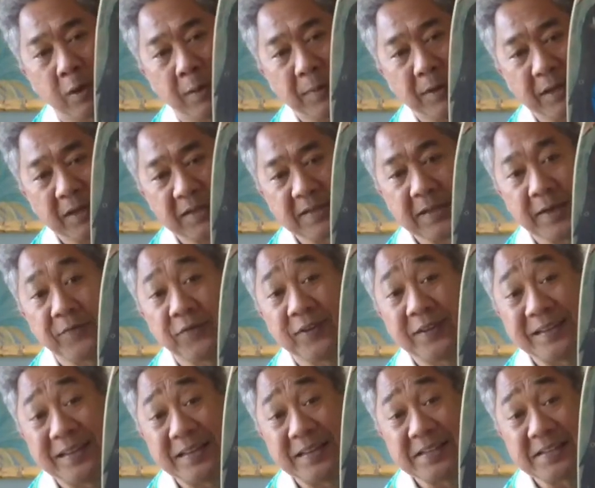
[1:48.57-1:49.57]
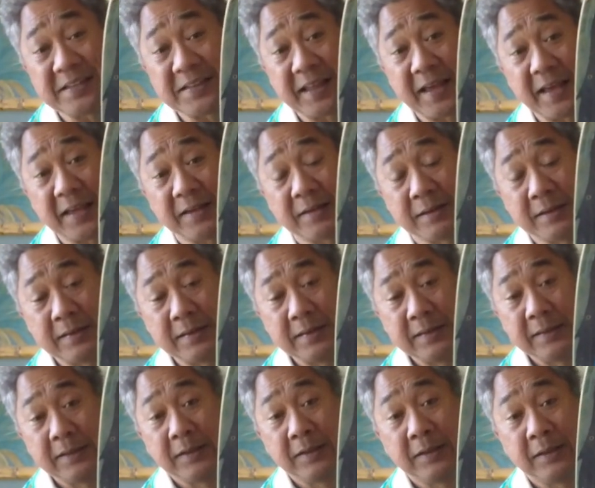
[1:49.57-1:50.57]
I mean, it definitely is in that
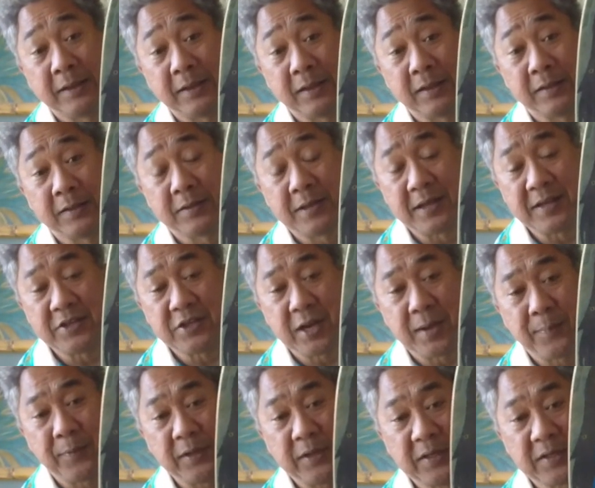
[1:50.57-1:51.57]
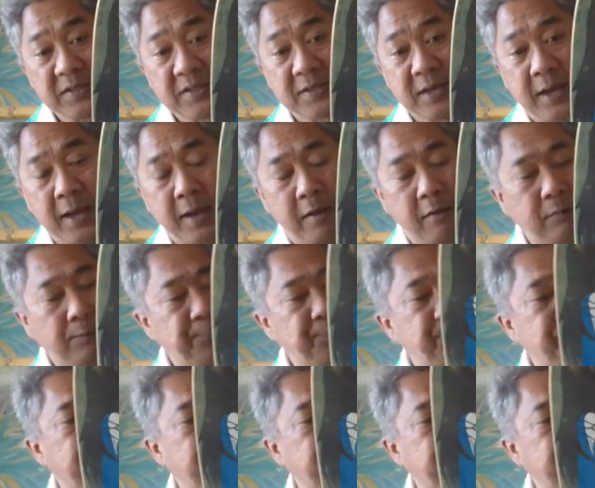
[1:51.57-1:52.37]
the the Japanese style.